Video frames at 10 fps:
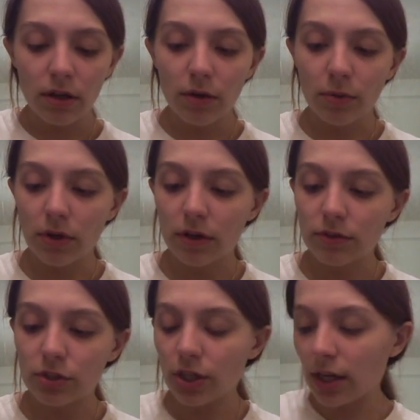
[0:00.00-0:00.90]
I'm gonna have
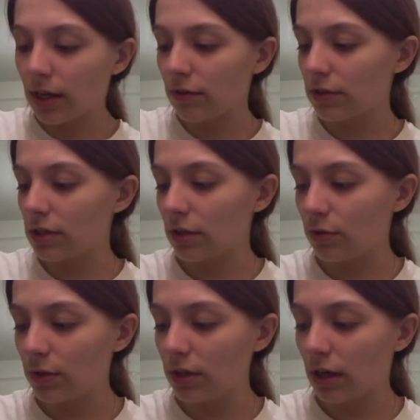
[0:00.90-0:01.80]
to check every single
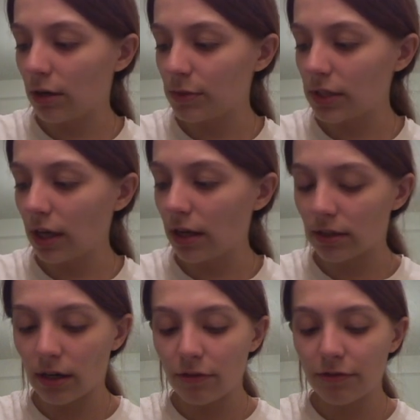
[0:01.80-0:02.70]
one now. I'm scared
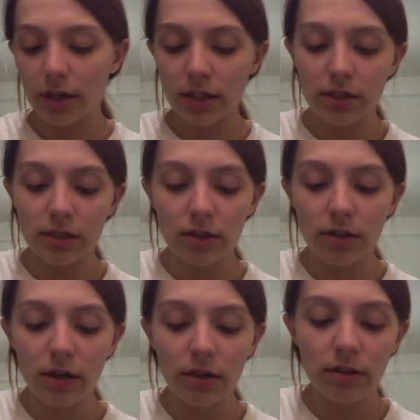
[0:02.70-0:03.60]
that I fucked it, you
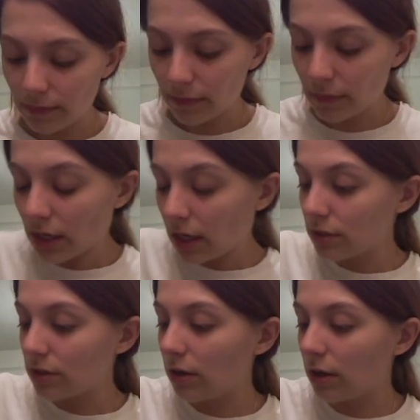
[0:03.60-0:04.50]
know? I
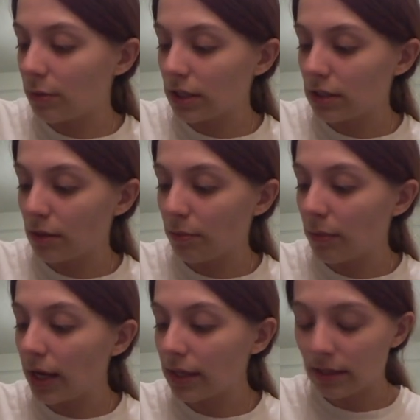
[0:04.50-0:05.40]
don't know how many to
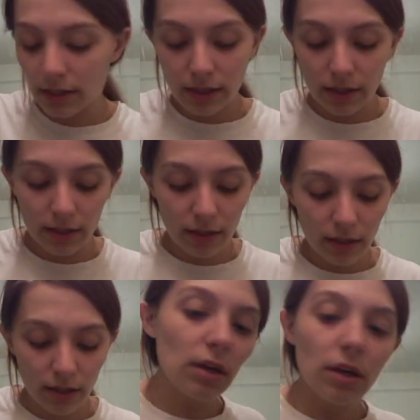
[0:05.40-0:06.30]
make
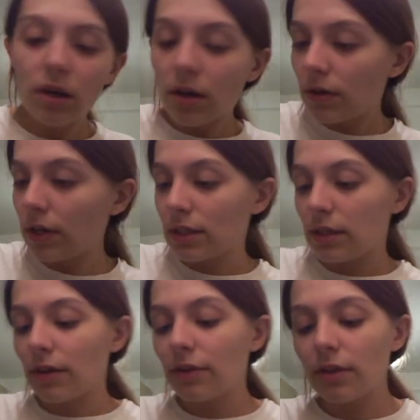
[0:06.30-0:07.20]
either. Right then,
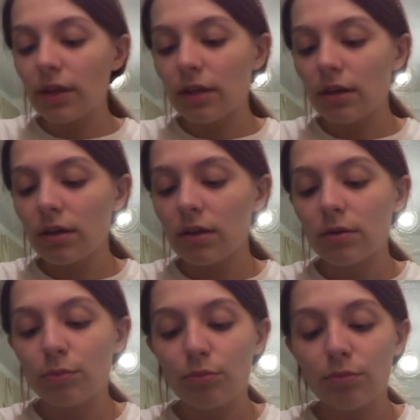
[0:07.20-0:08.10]
I think
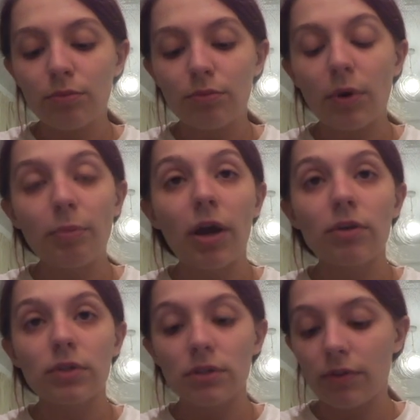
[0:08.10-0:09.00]
my
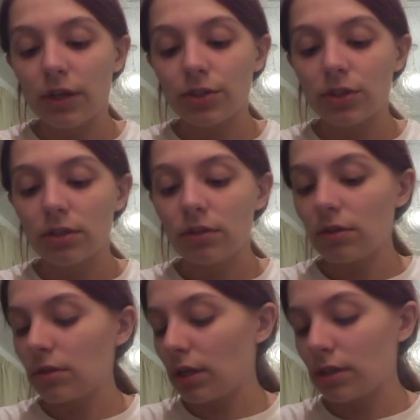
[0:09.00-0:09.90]
battery's flashing.
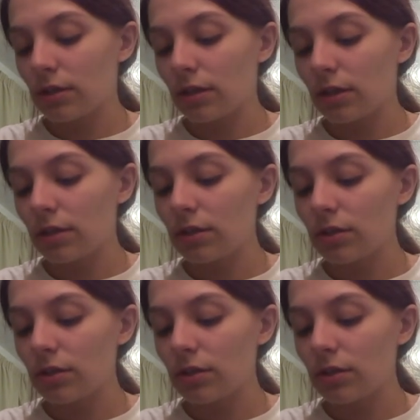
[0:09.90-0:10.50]
That's nice.